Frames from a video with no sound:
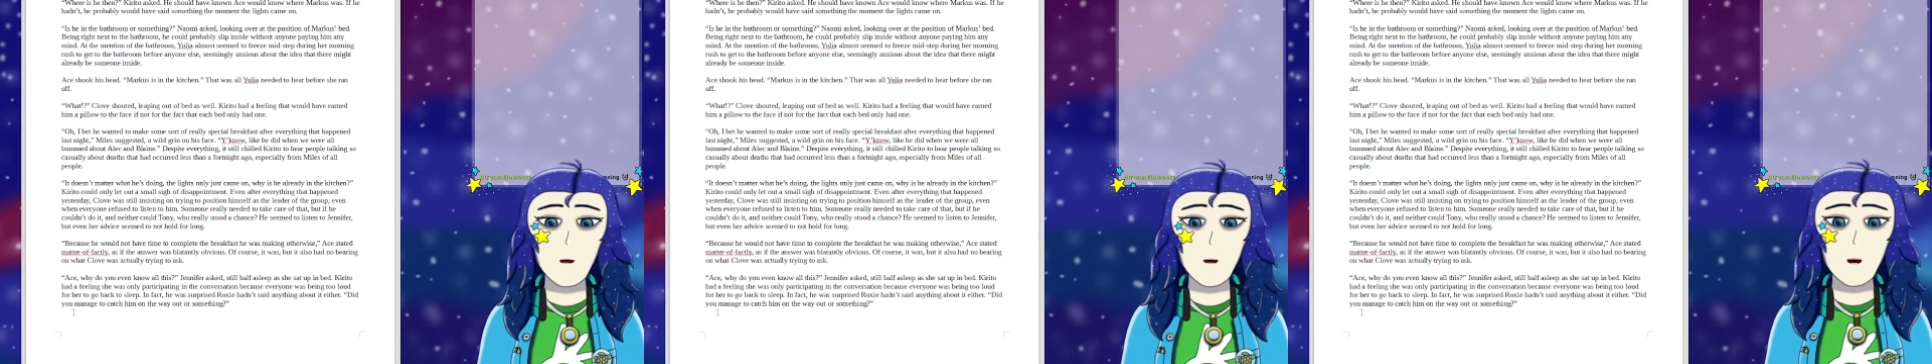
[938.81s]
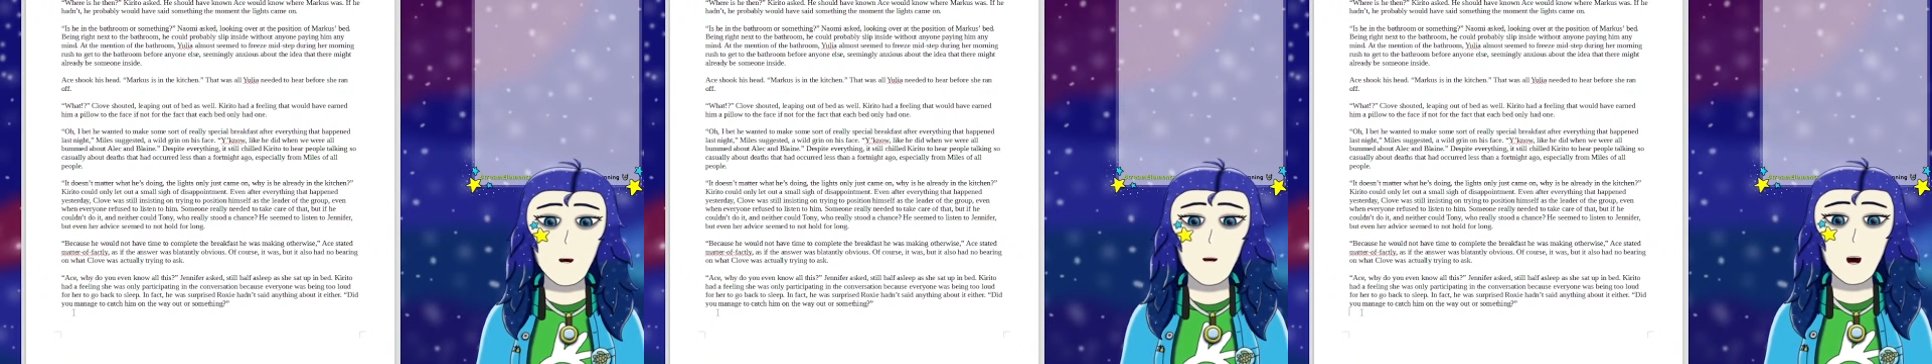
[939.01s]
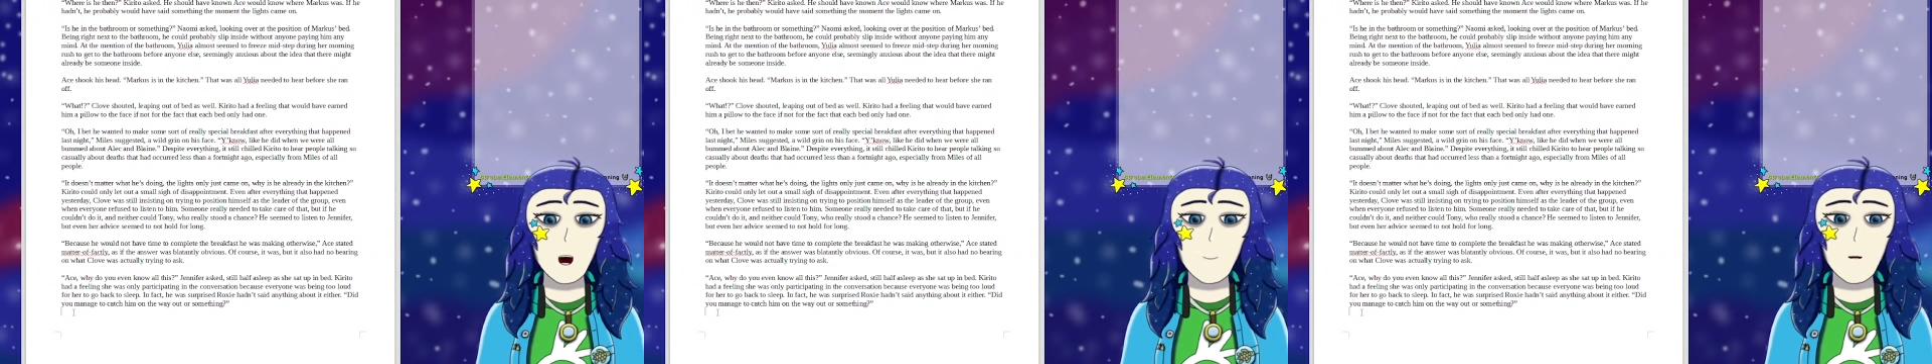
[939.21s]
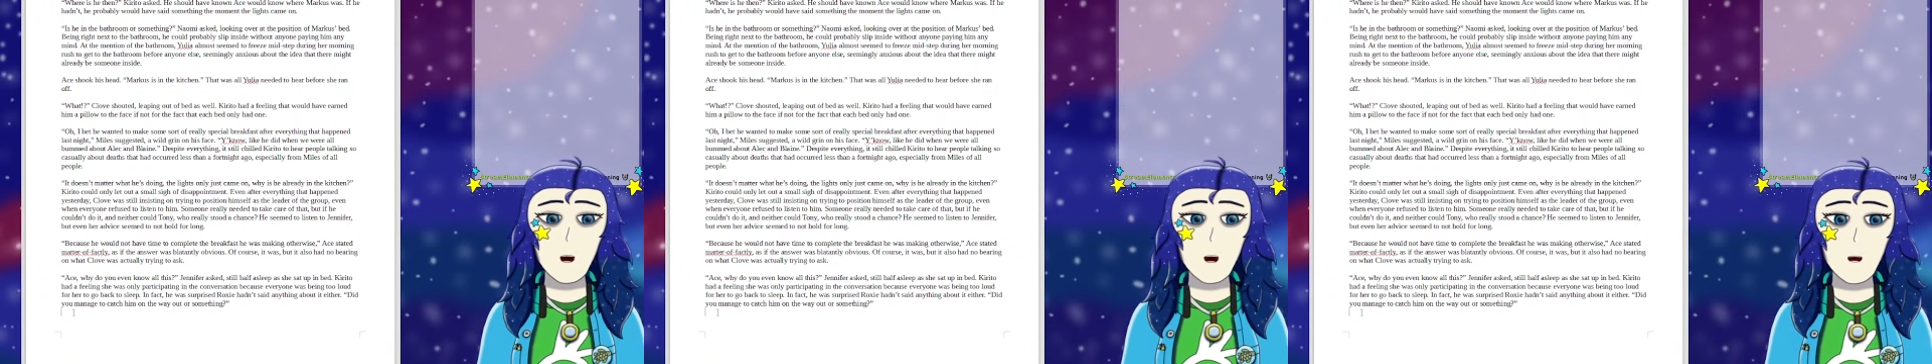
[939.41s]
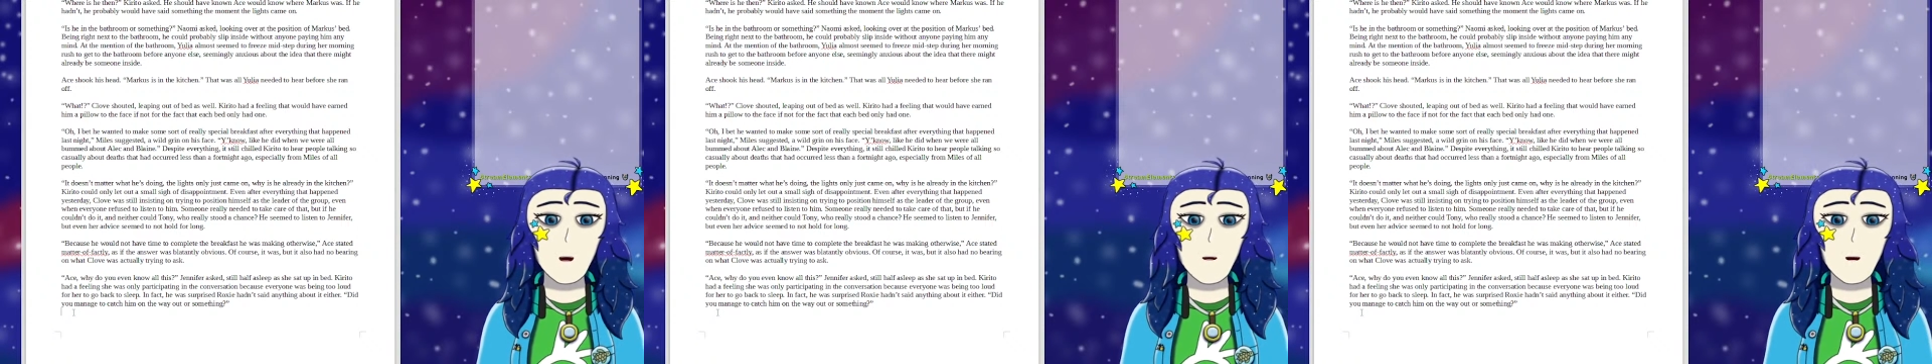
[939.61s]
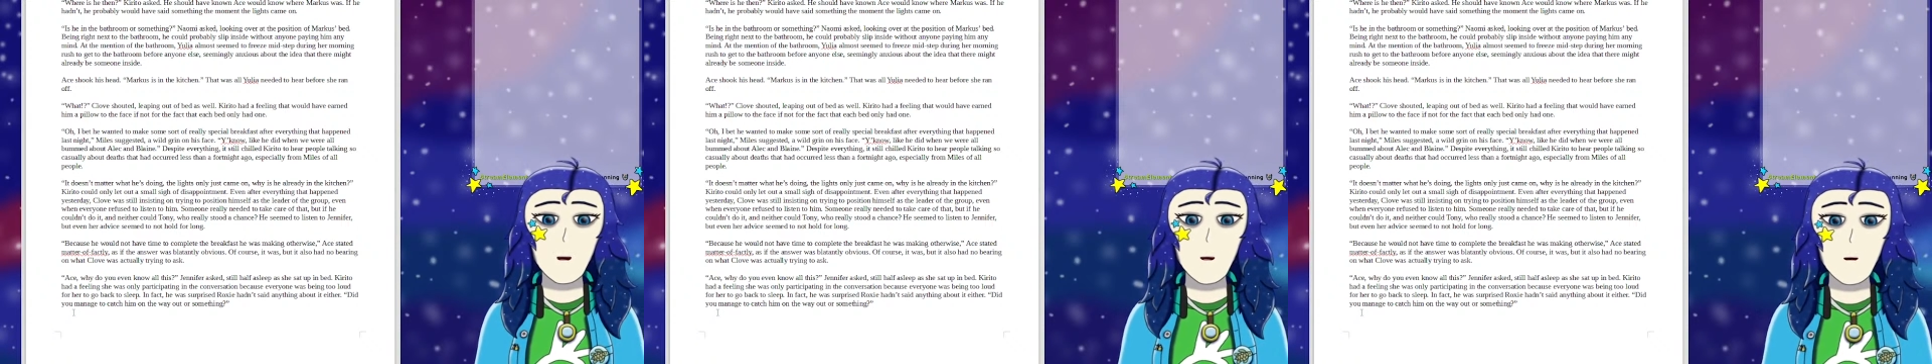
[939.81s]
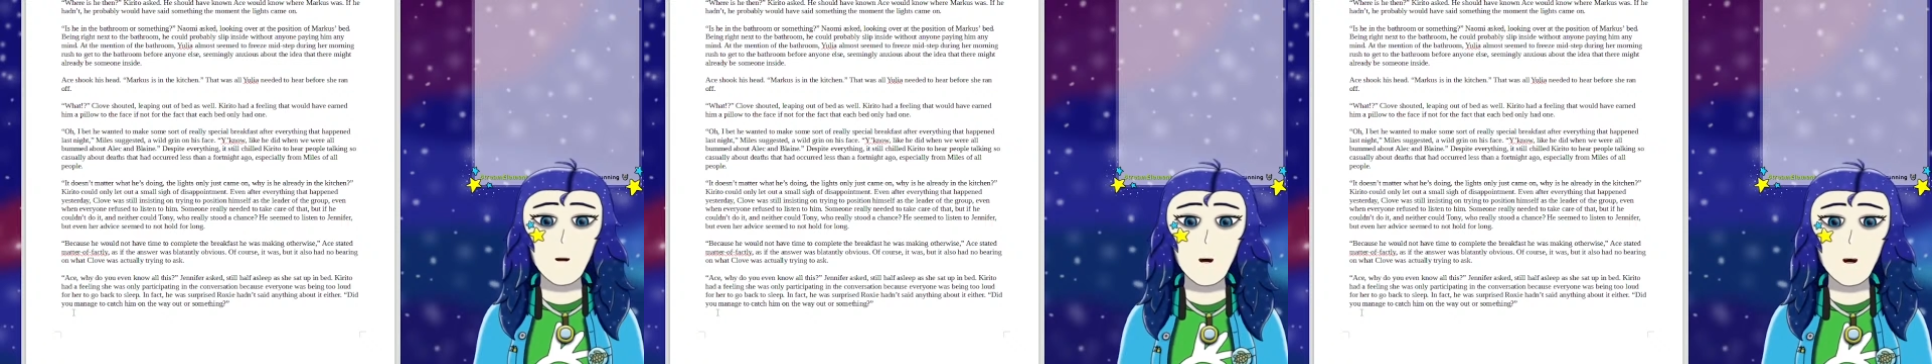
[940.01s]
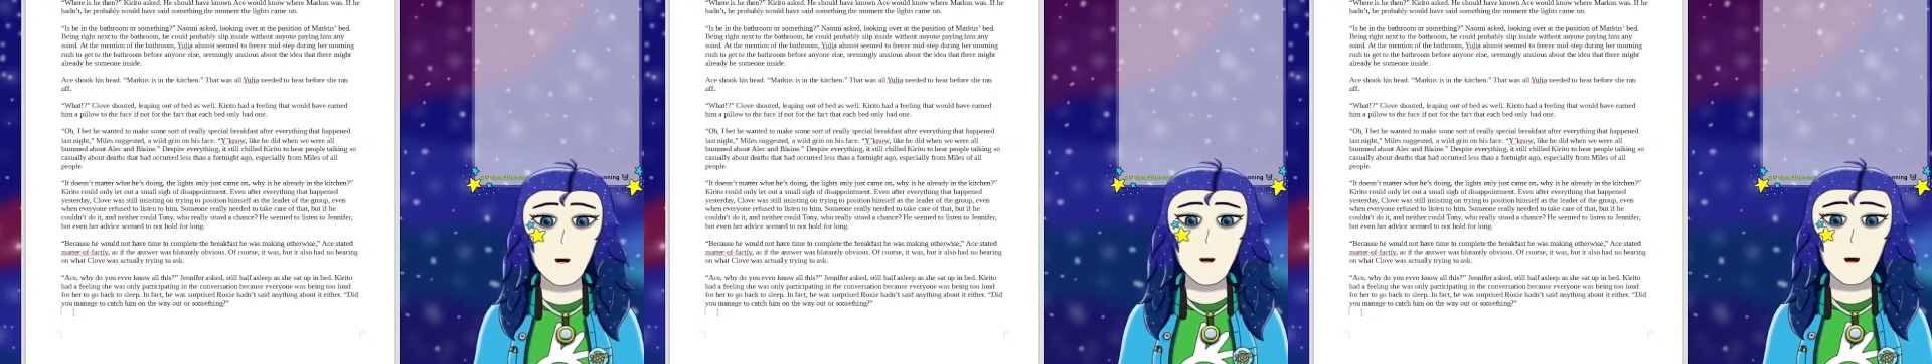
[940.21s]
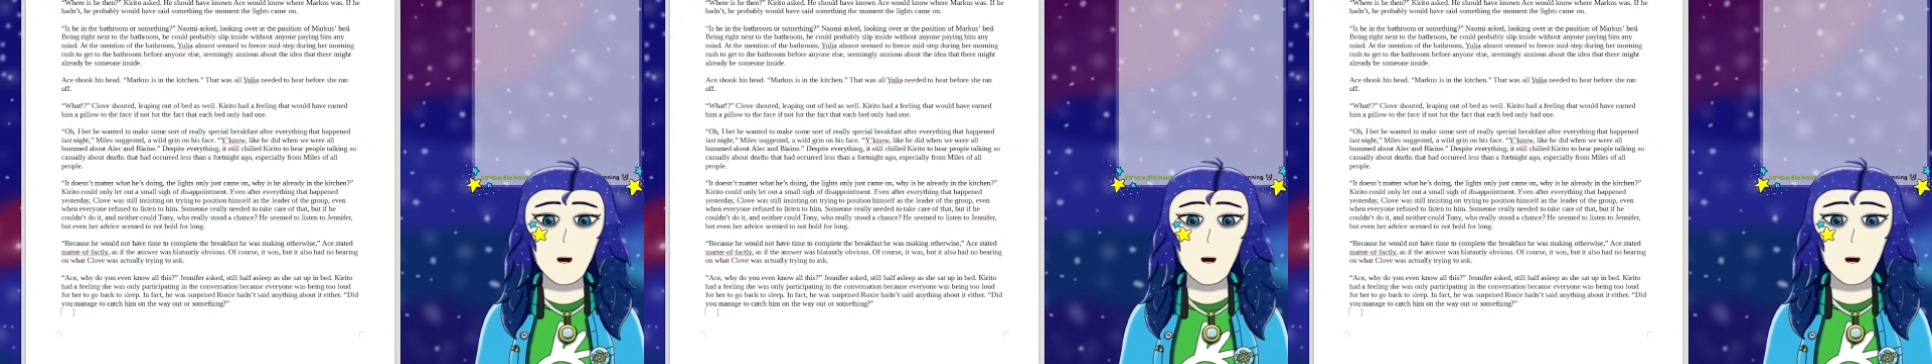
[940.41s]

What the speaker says: Jennifer asked, still